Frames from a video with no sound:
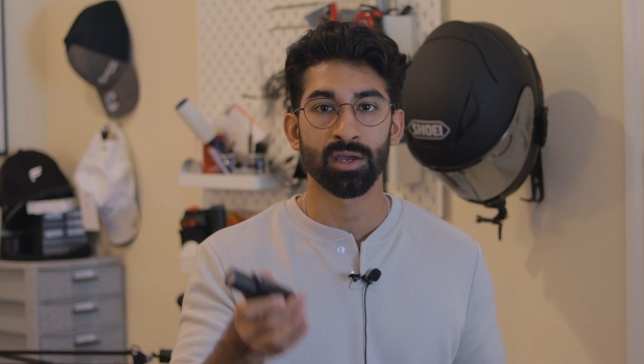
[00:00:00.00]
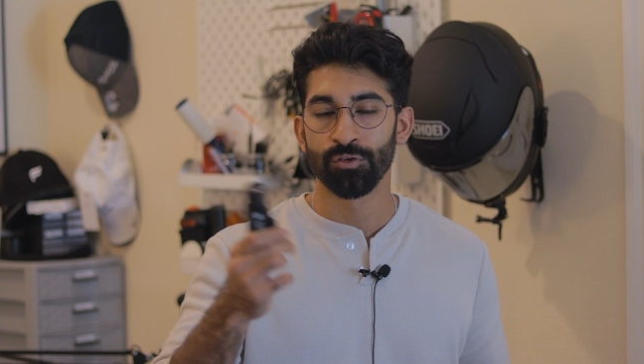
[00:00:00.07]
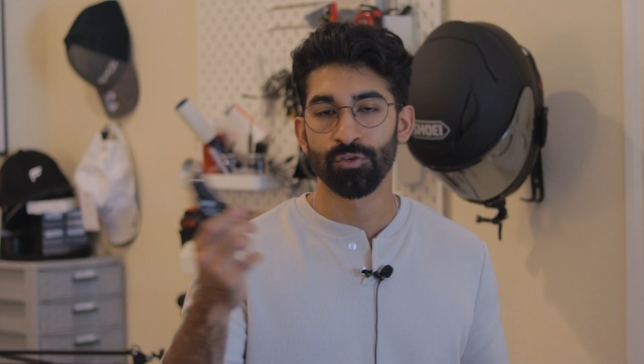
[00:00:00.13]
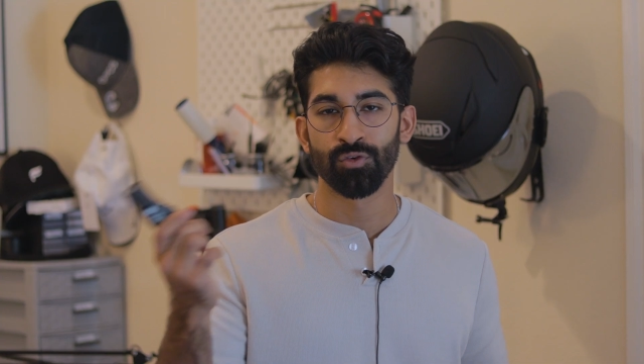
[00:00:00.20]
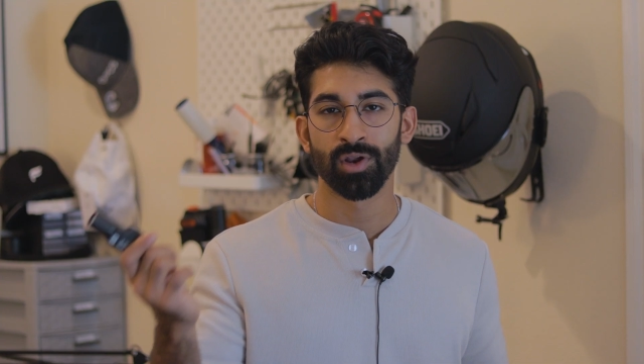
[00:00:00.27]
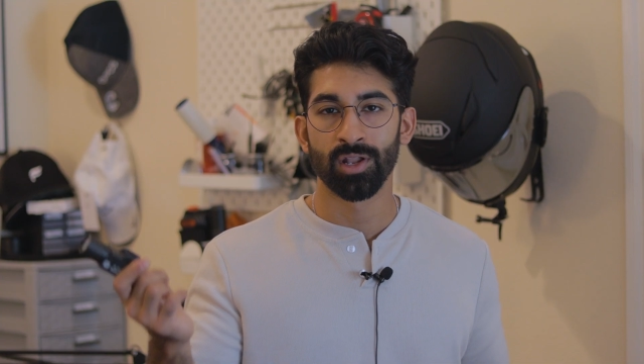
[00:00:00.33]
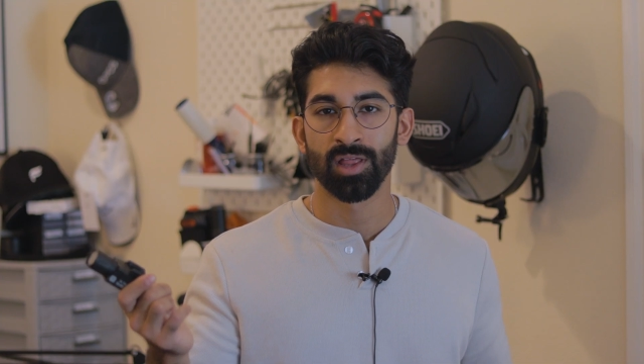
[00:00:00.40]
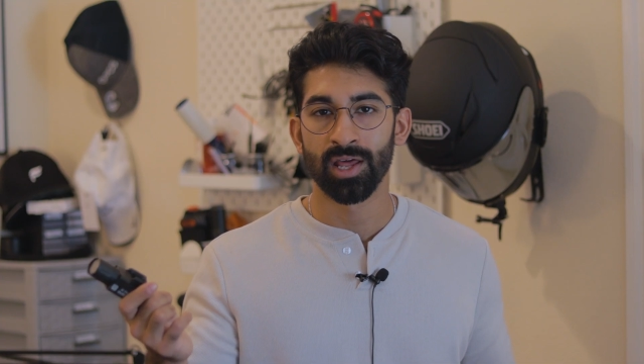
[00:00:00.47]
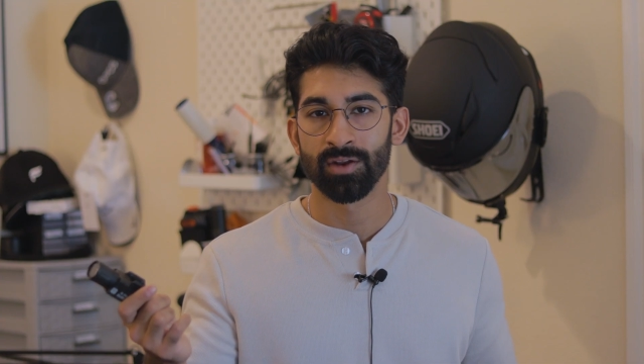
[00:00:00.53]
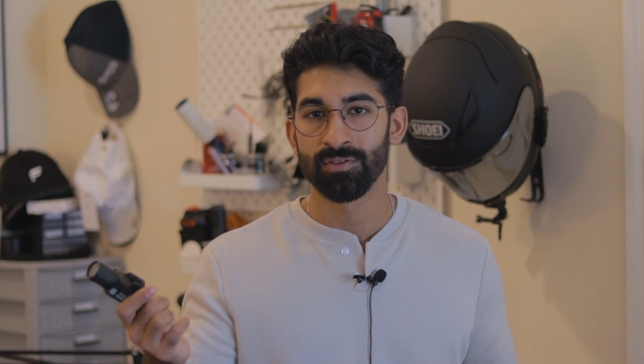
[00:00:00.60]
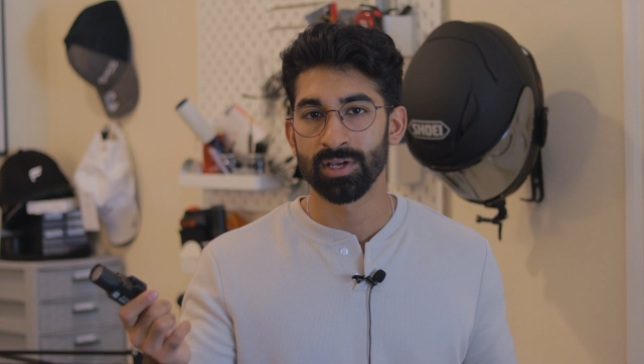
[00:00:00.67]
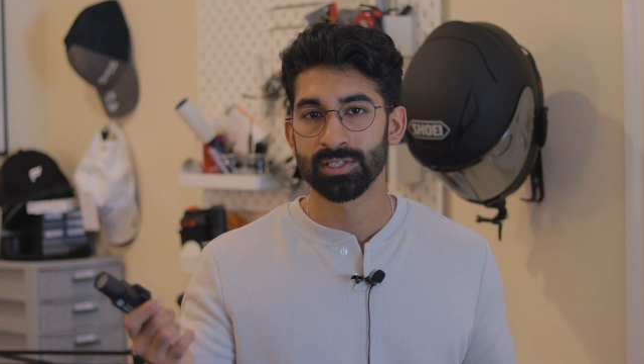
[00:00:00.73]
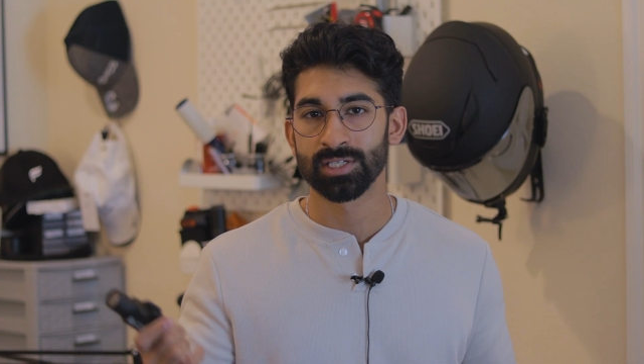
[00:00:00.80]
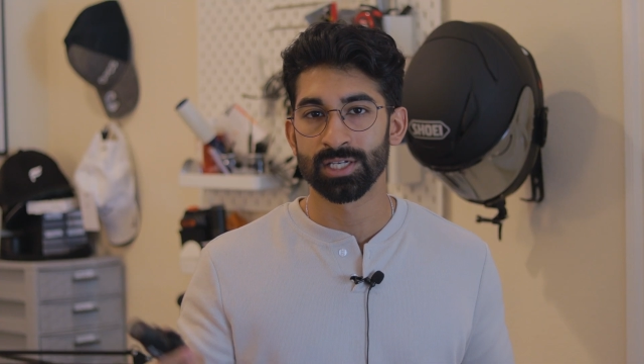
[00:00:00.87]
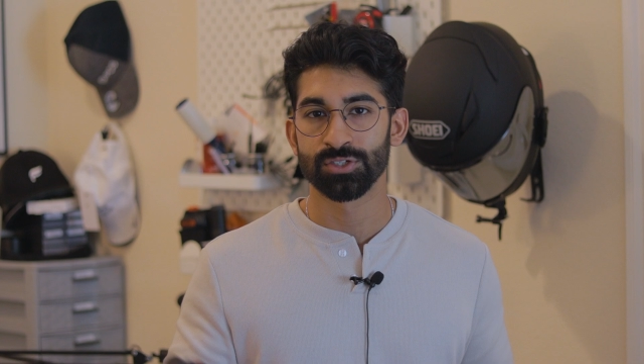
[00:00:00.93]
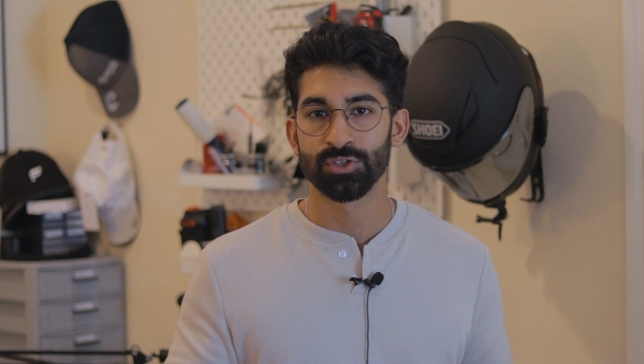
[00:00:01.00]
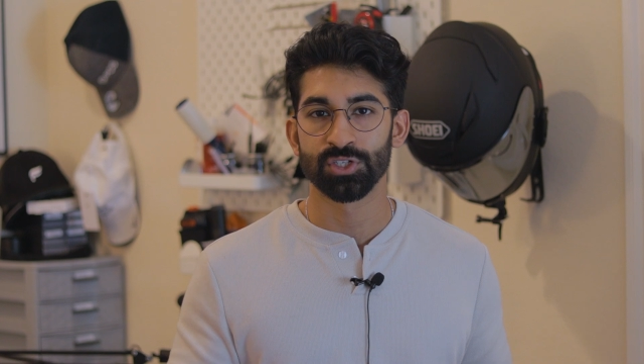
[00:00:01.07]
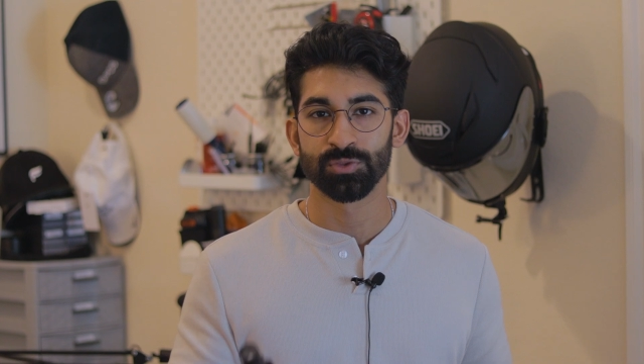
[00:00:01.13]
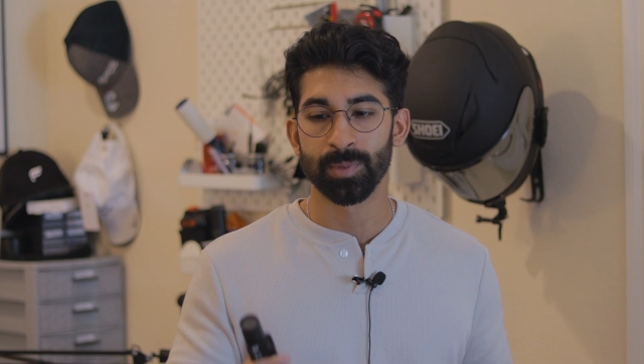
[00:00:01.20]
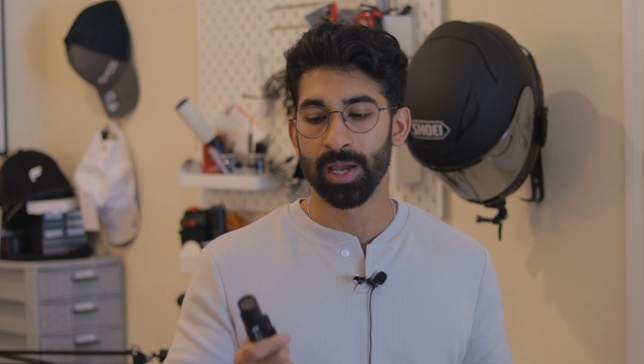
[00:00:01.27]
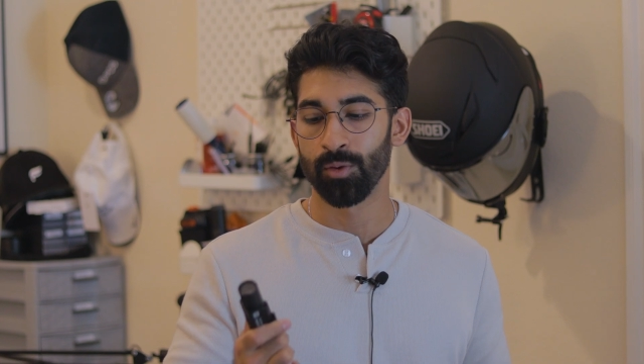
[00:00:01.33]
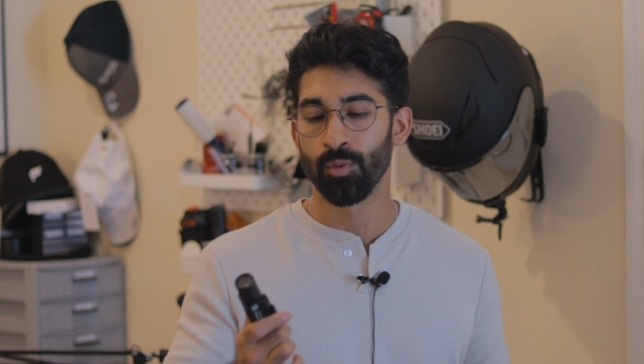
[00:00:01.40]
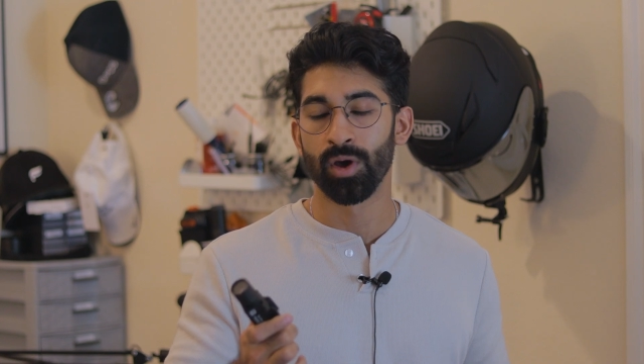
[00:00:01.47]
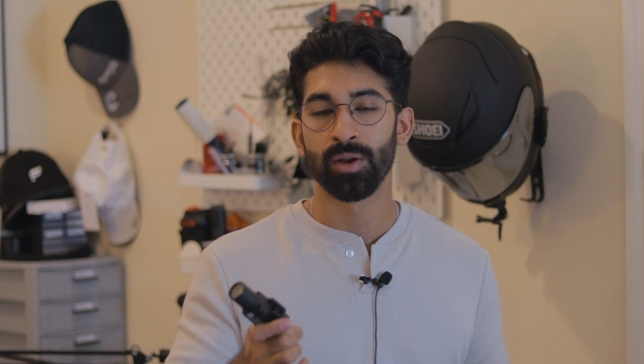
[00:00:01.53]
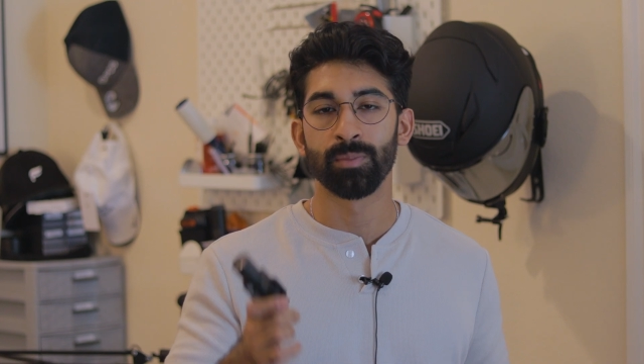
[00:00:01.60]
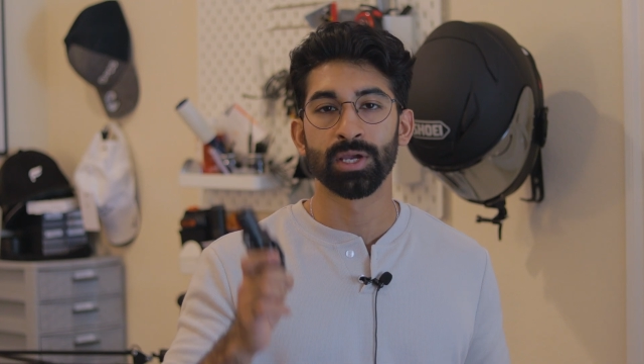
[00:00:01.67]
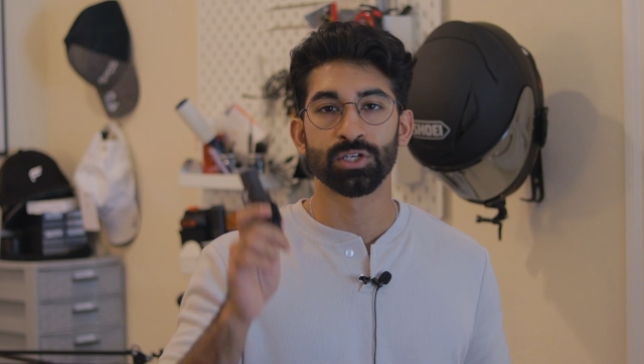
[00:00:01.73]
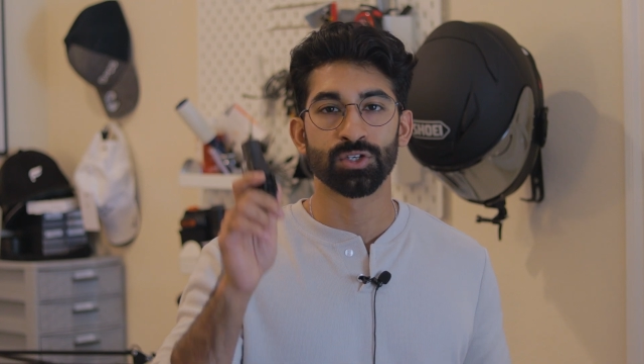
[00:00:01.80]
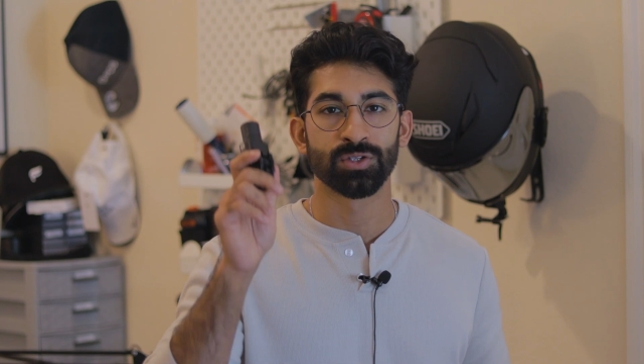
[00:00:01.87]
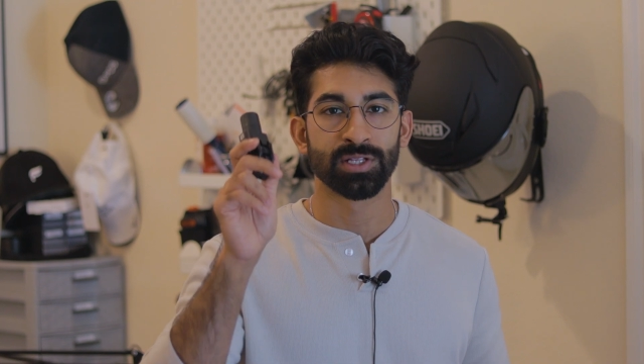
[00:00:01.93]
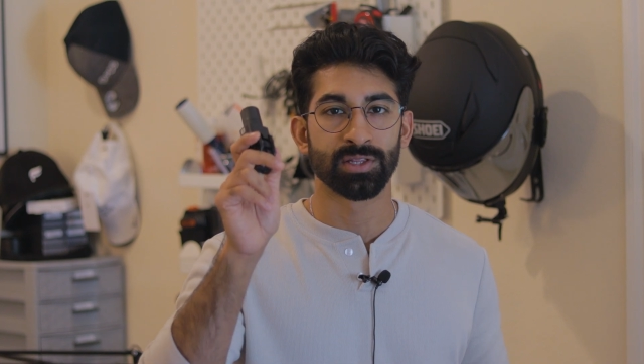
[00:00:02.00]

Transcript: So if you run a lot of accessories, you might want to make sure